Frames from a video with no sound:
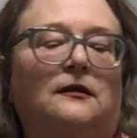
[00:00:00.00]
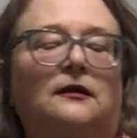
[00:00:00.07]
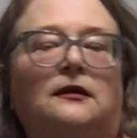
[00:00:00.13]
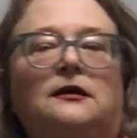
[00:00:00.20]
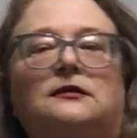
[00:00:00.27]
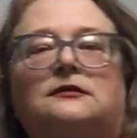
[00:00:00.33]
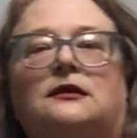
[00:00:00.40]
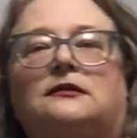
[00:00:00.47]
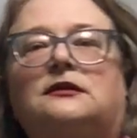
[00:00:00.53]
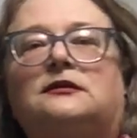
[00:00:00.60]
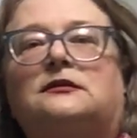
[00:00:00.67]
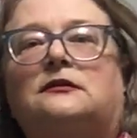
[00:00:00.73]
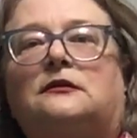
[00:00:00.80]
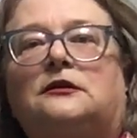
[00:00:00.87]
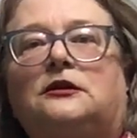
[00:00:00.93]
And he's got
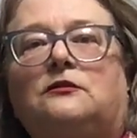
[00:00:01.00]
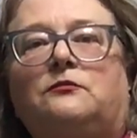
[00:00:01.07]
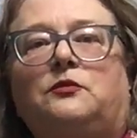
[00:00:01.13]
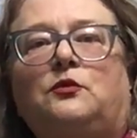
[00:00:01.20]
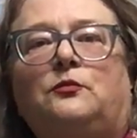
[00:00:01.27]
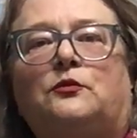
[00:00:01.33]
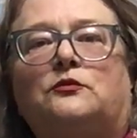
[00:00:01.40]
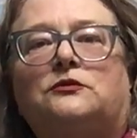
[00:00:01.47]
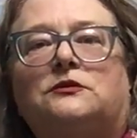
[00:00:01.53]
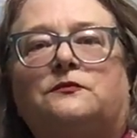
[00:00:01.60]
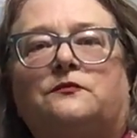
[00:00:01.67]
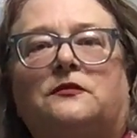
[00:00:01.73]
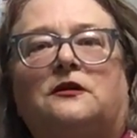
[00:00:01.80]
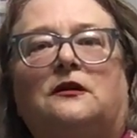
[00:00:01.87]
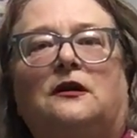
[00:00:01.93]
these little cute pupils.
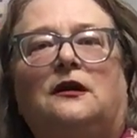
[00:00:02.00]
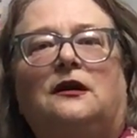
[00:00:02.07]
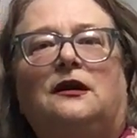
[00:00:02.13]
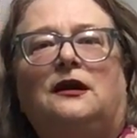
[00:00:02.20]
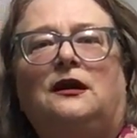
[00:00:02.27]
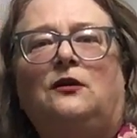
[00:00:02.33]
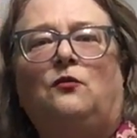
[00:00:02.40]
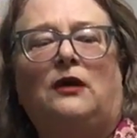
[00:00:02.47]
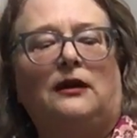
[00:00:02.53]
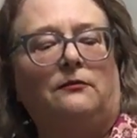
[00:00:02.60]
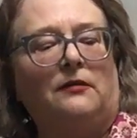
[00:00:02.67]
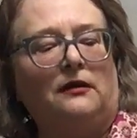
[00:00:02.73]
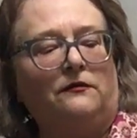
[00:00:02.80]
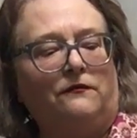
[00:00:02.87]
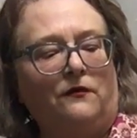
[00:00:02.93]
And a
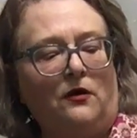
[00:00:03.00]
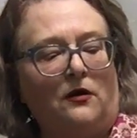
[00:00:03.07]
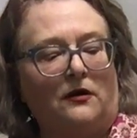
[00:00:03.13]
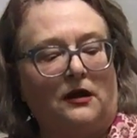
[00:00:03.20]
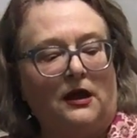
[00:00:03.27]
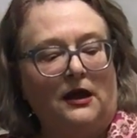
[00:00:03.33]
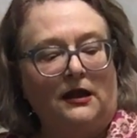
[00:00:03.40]
wide-mouthed frog.